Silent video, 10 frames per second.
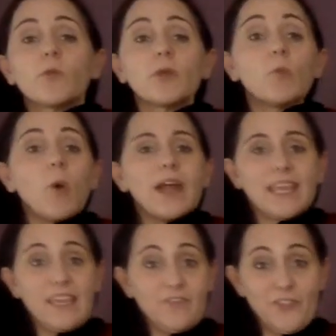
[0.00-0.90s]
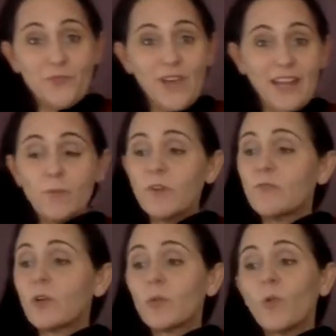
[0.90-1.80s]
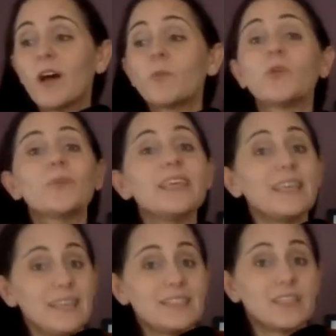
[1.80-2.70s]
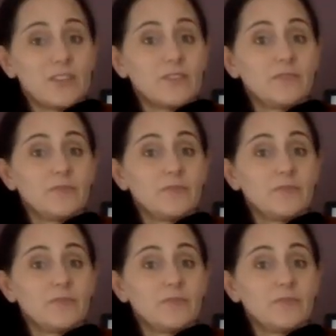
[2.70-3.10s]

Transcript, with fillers: 141, if you're ready, 141 will be easier.